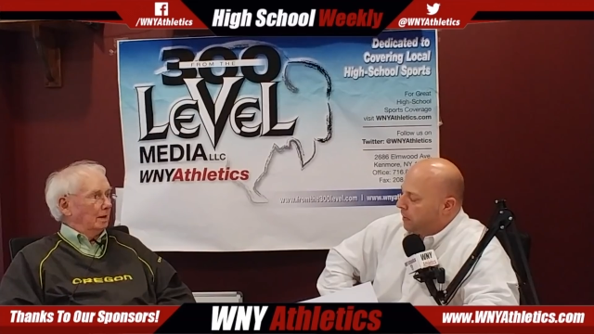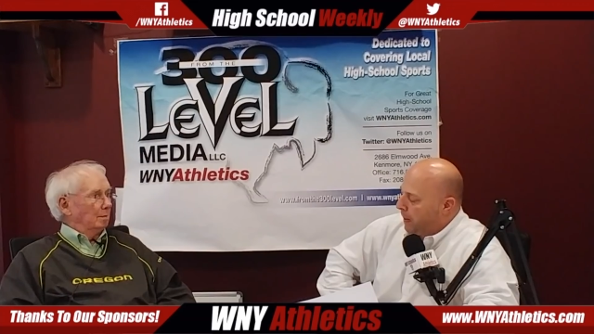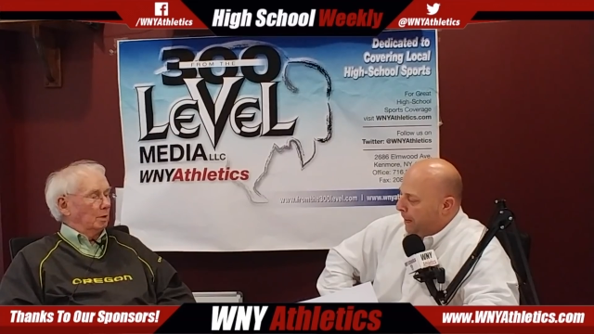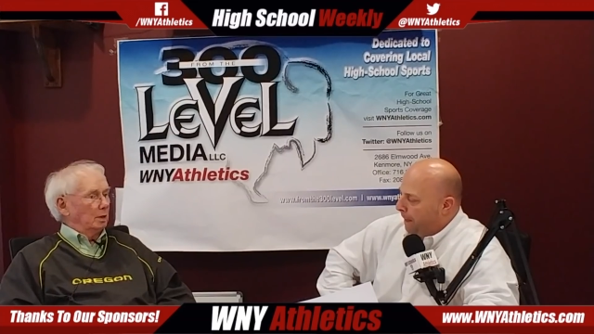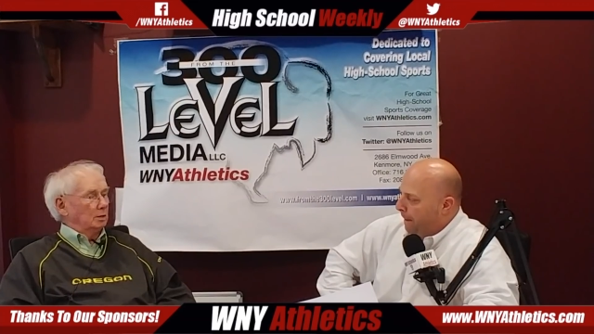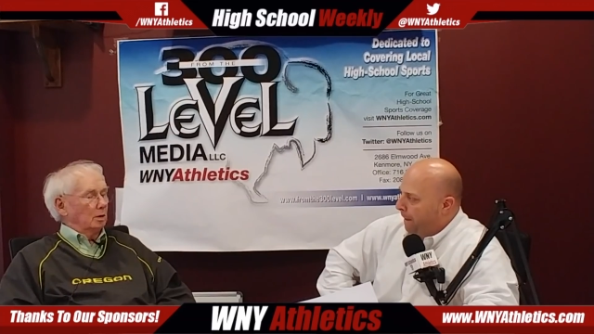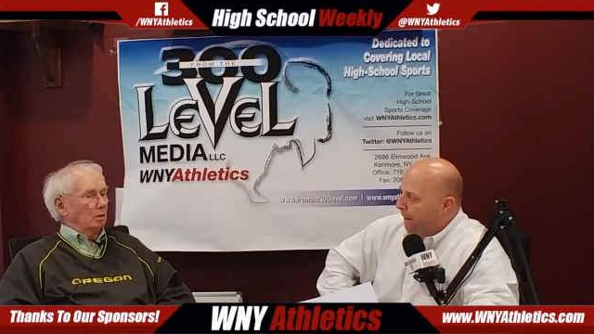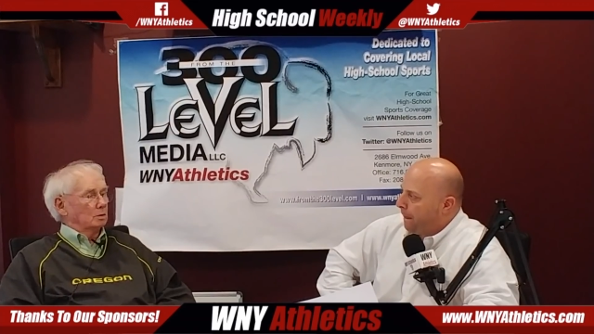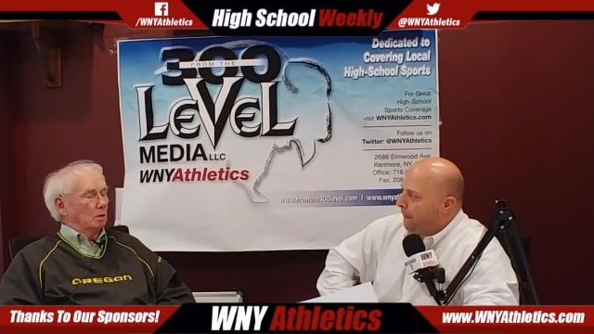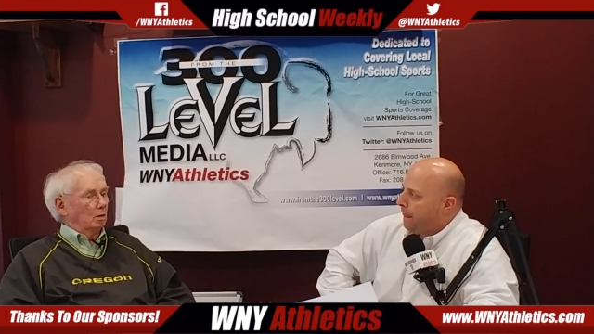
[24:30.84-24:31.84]
Speaker 1: end, but he's
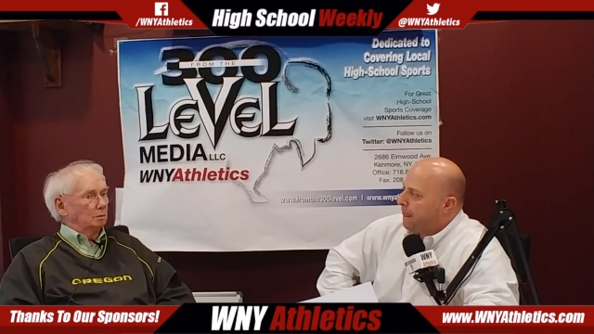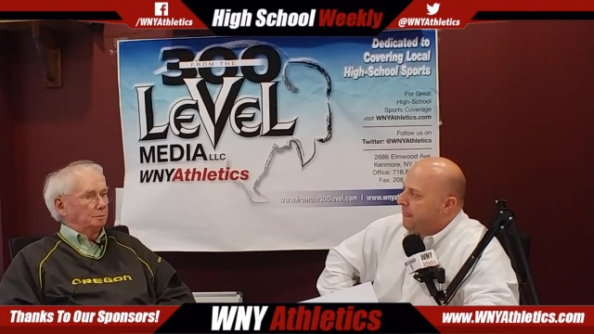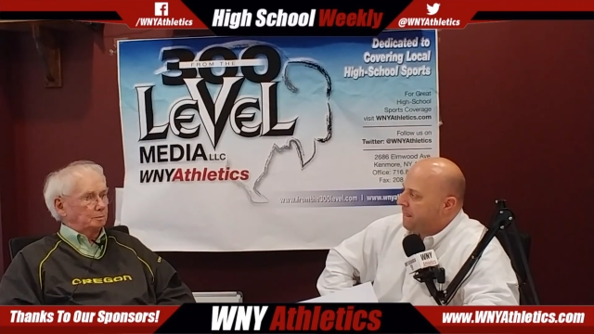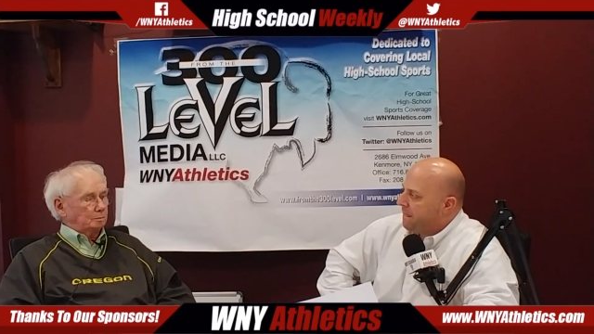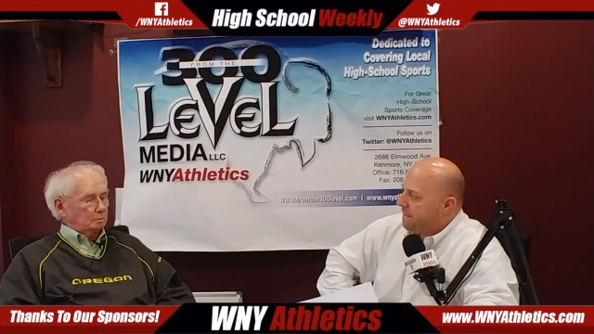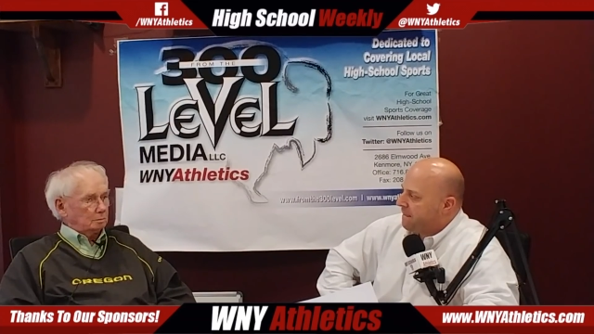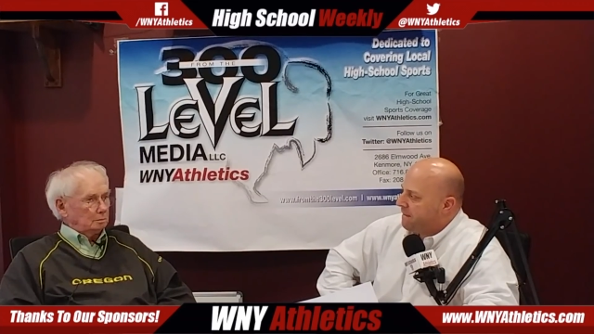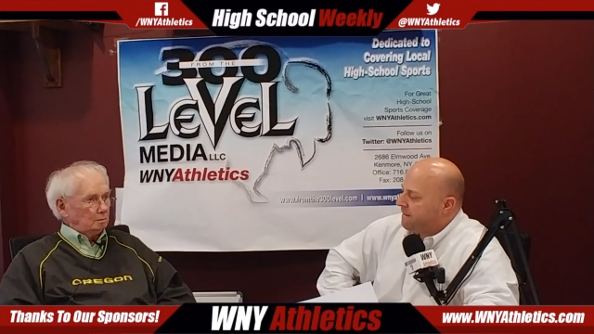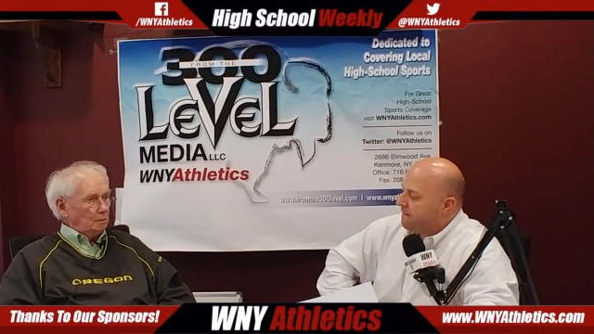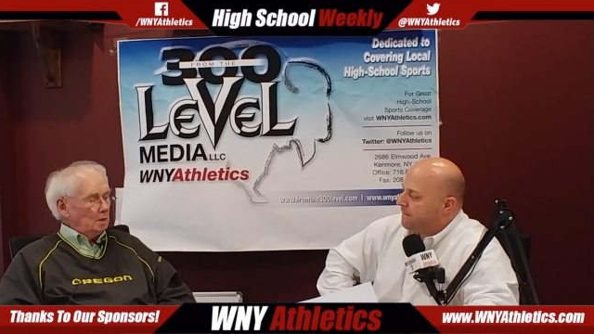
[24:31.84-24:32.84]
also
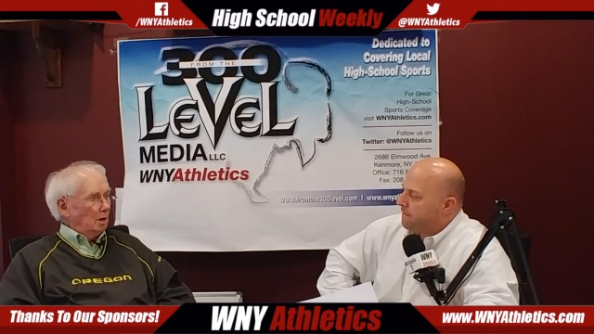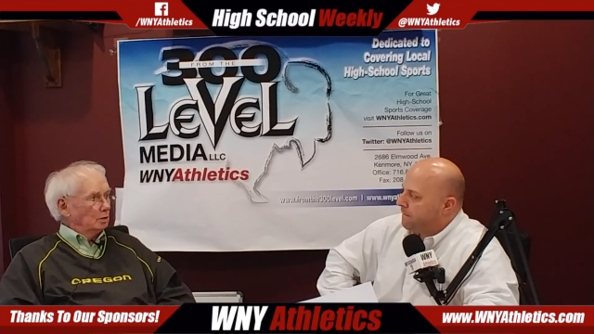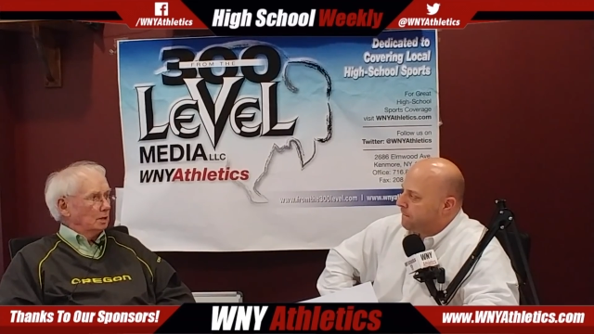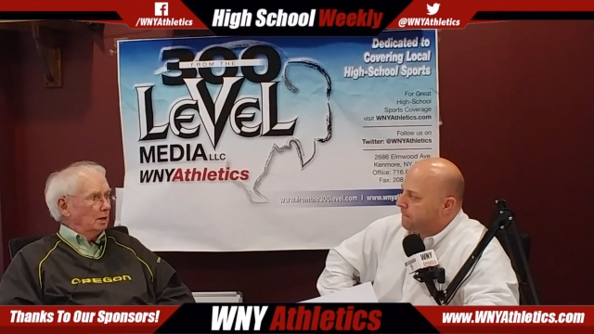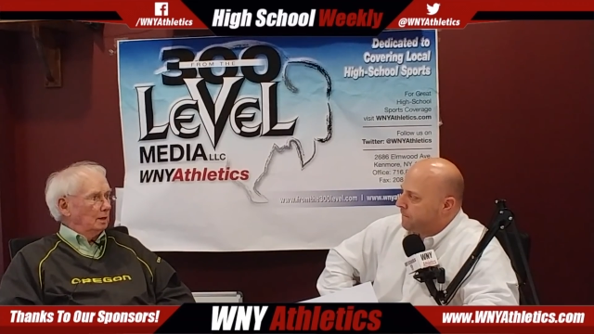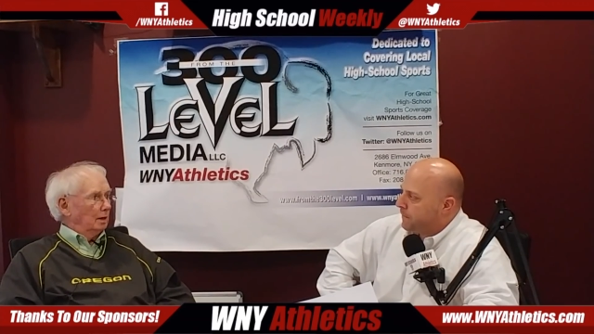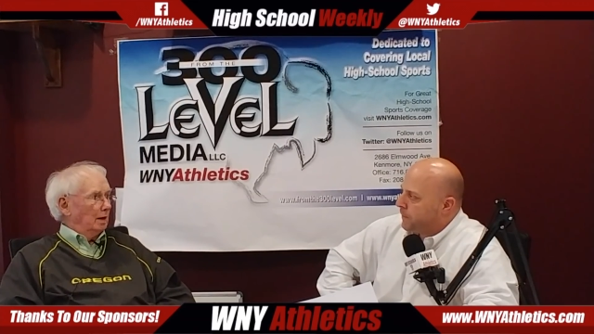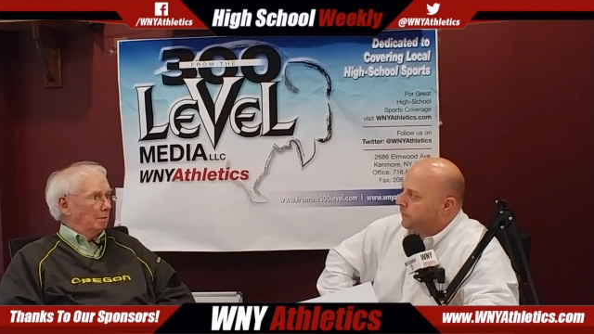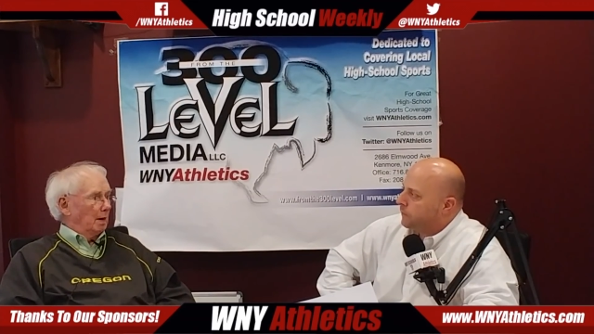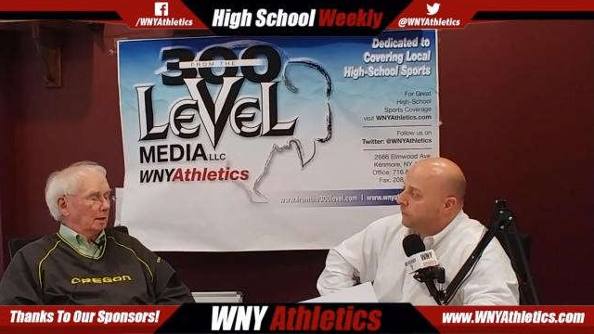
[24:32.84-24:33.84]
an outstanding
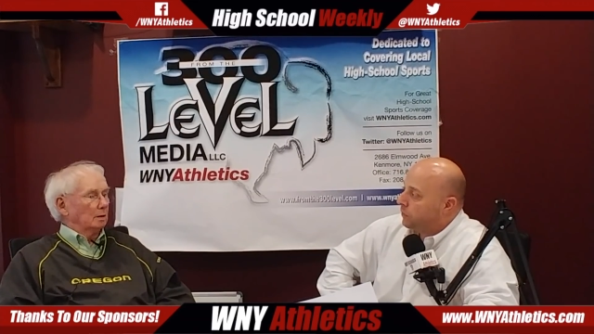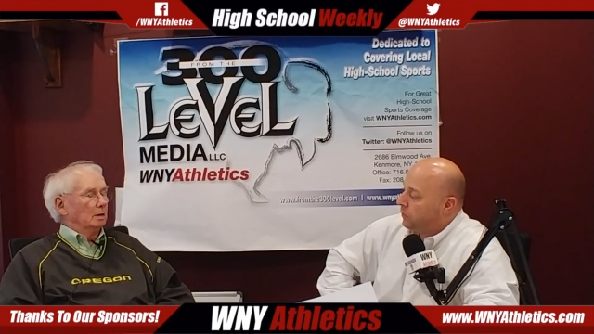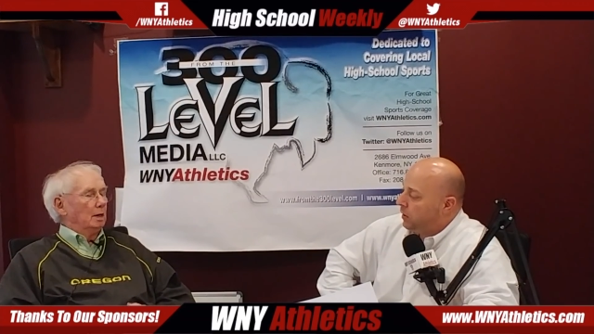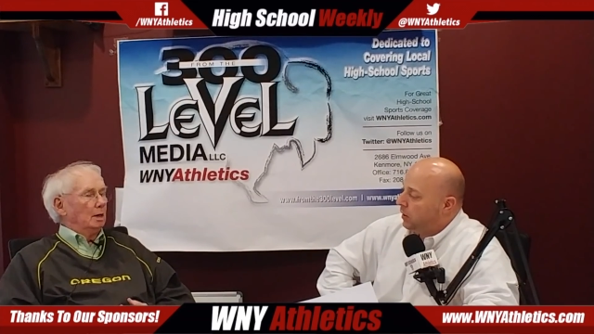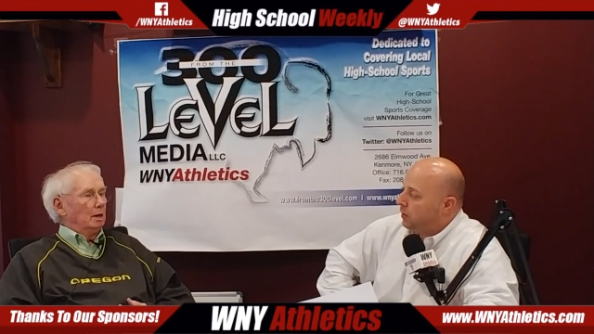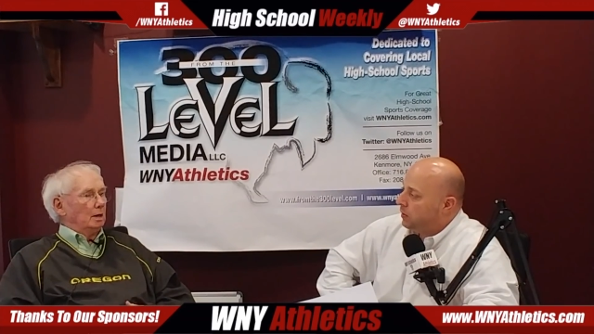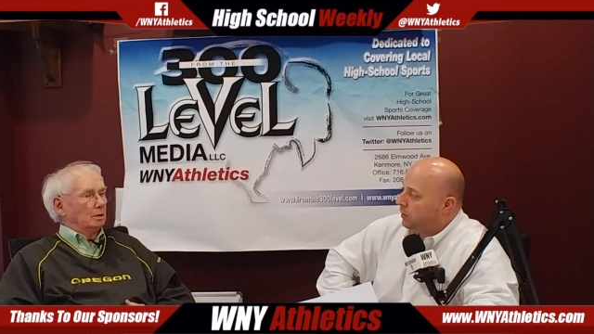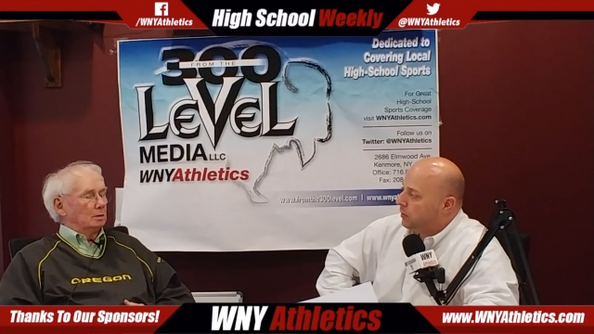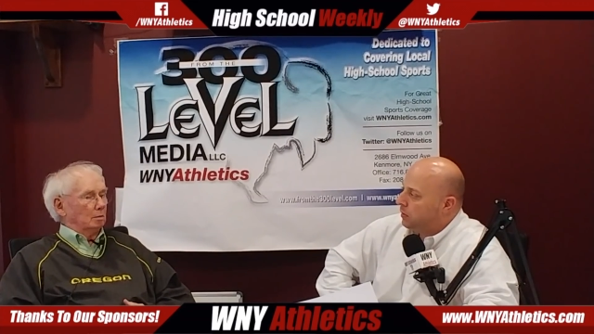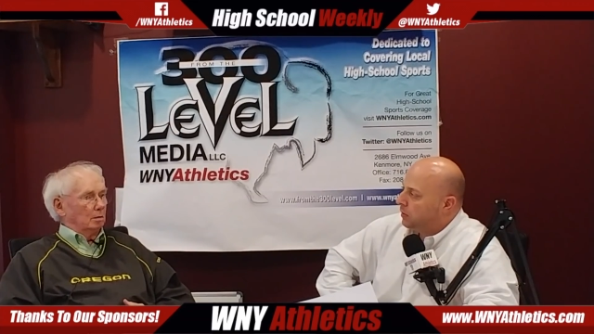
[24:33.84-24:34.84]
linebacker.
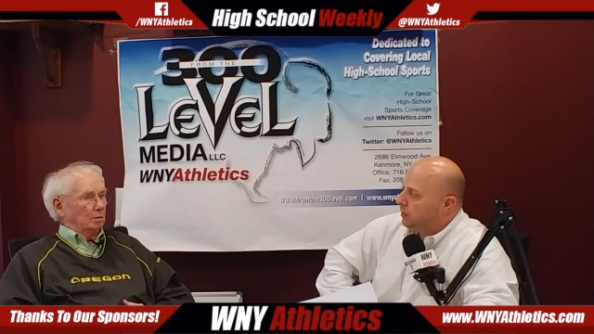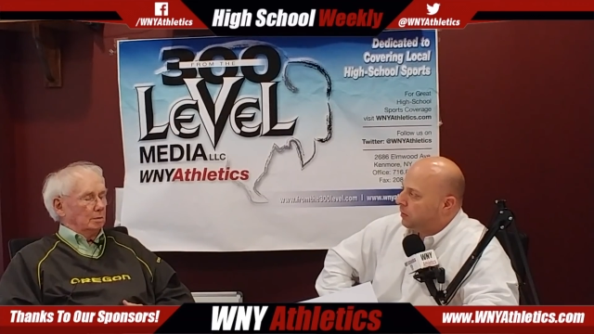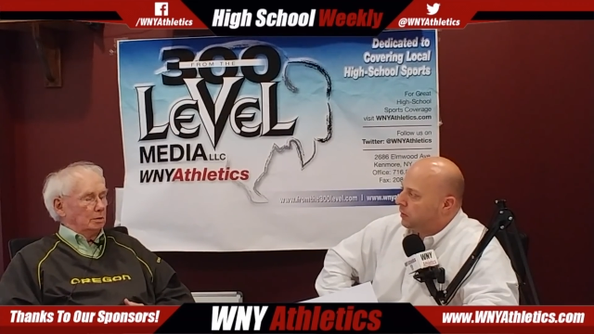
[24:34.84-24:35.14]
He's,